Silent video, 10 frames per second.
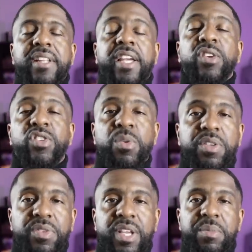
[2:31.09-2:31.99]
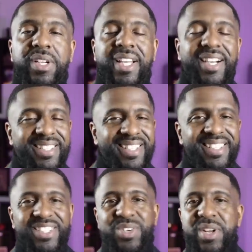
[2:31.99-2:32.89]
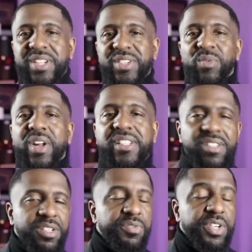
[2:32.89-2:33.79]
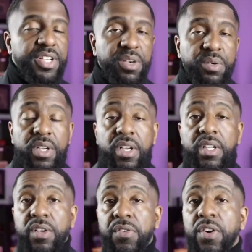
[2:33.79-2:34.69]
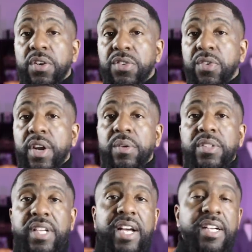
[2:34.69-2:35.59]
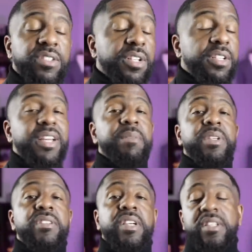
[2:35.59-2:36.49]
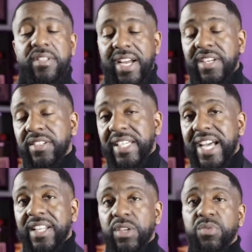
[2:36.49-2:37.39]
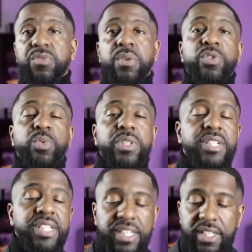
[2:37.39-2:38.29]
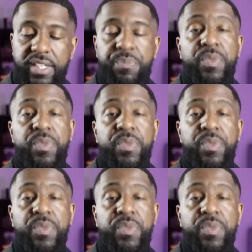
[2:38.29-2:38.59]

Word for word: Thank you so much for keeping it locked in. Let's go ahead and jump right into this video. The first fragrance, guys, and let me say this, I actually got this one from Twisted Lily.